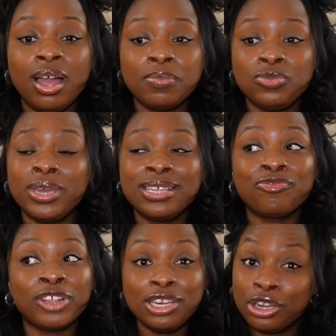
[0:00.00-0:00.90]
Um you
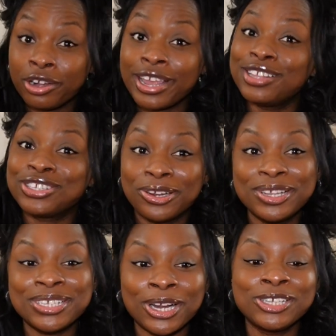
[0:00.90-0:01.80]
get really dirty on
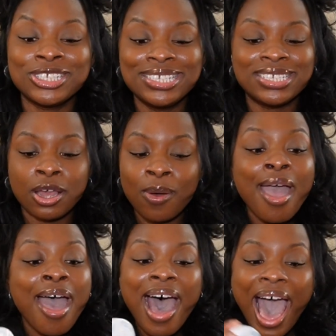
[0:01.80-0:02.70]
certain excursions, so
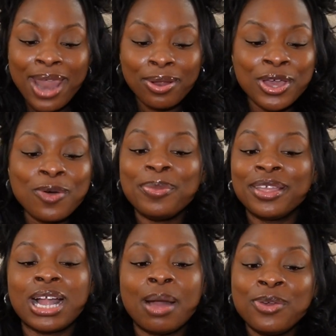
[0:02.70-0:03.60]
I don't know, but
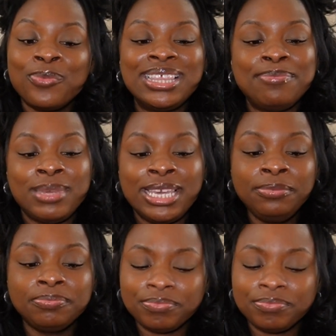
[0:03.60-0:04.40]
they're coming with me.